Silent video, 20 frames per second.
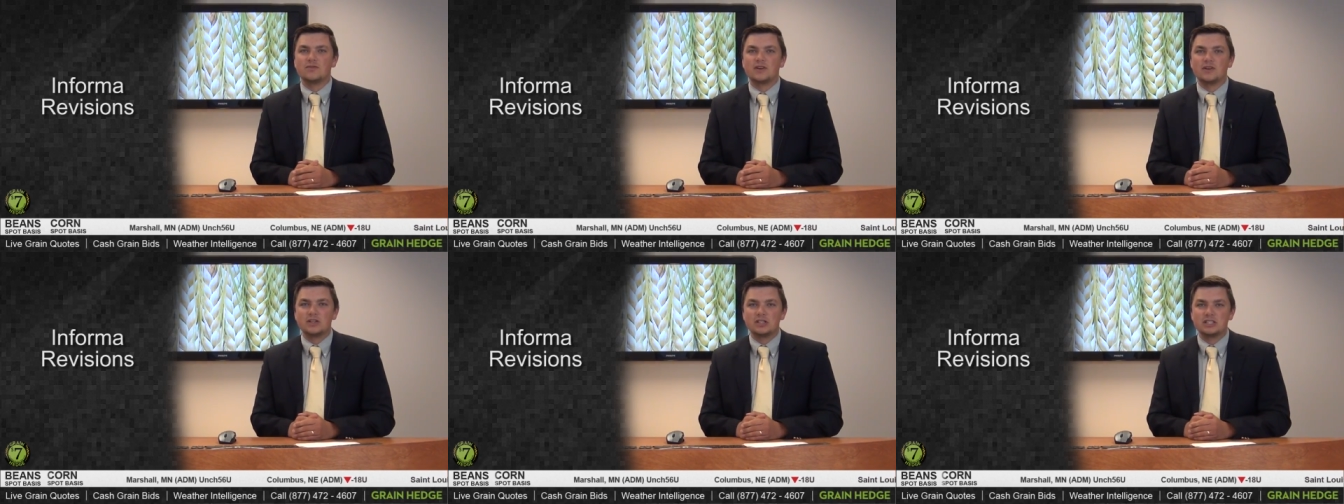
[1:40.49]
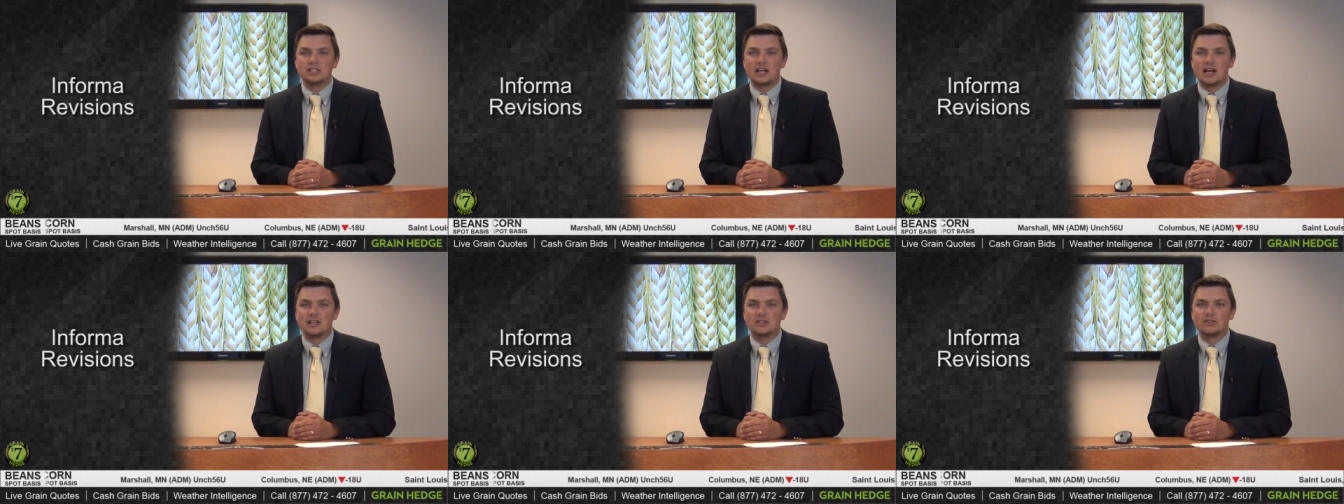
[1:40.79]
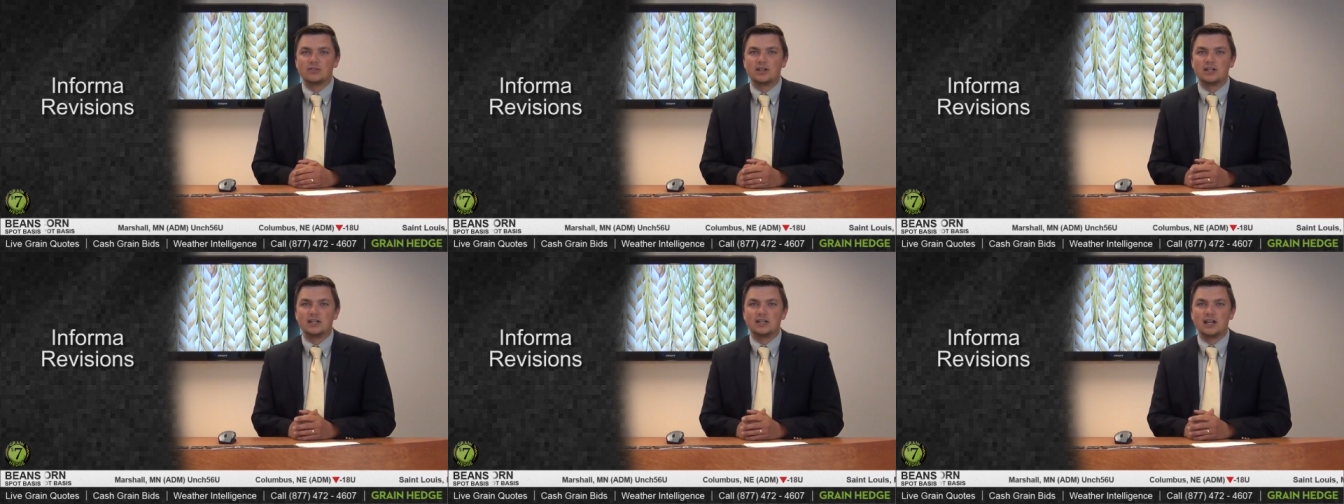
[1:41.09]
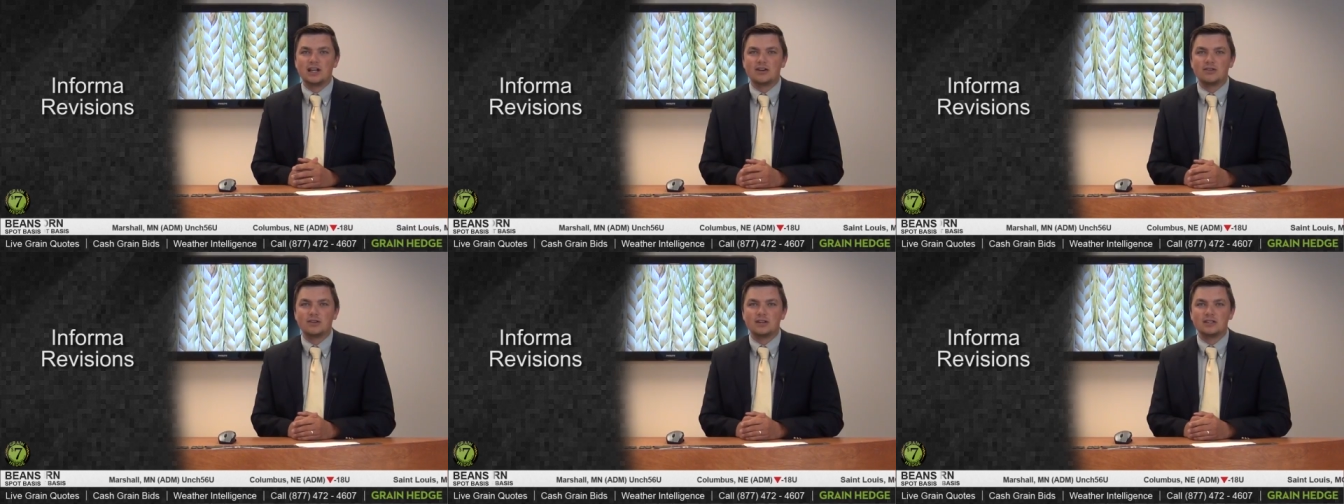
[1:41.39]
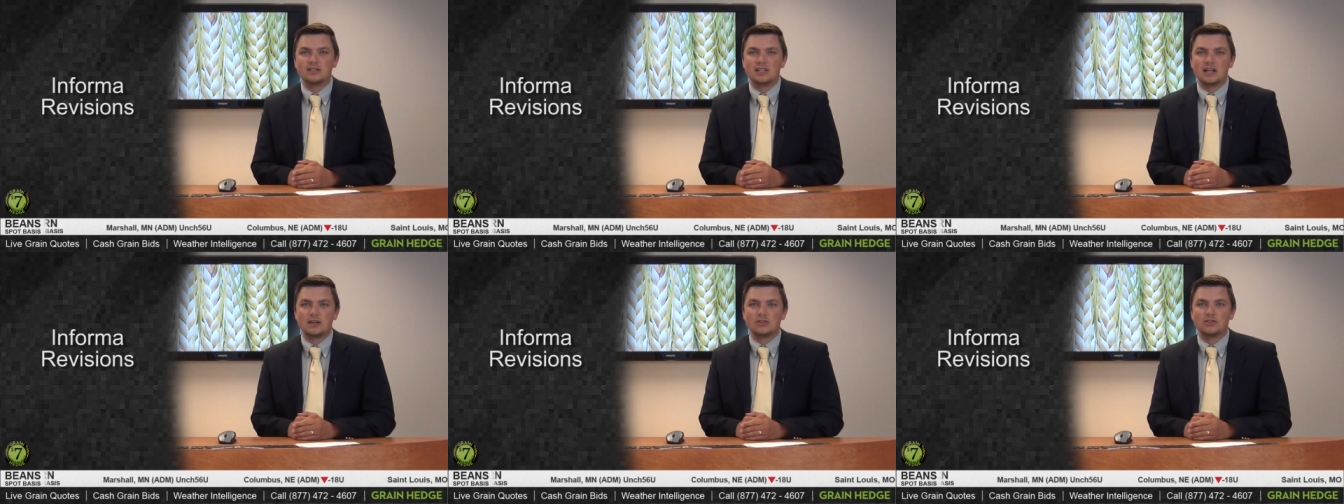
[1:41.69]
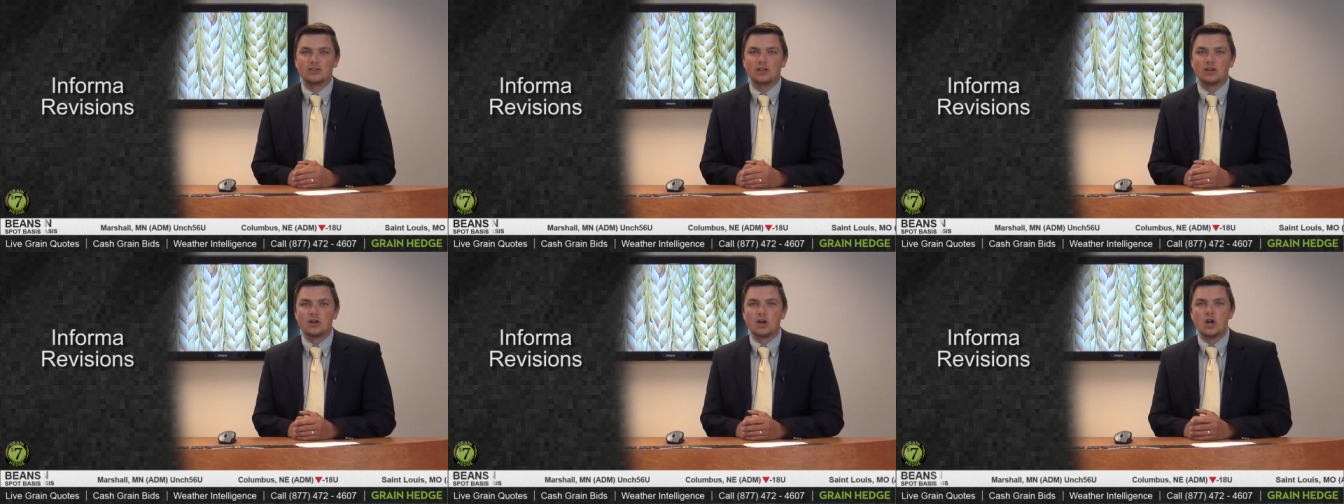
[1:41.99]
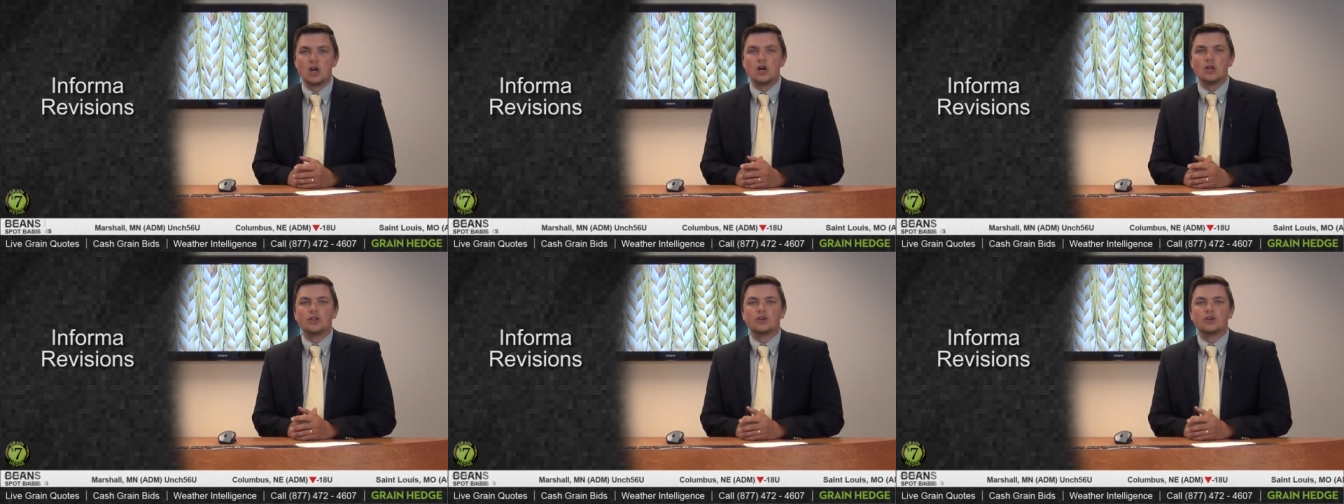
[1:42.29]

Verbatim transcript: very saturated areas out there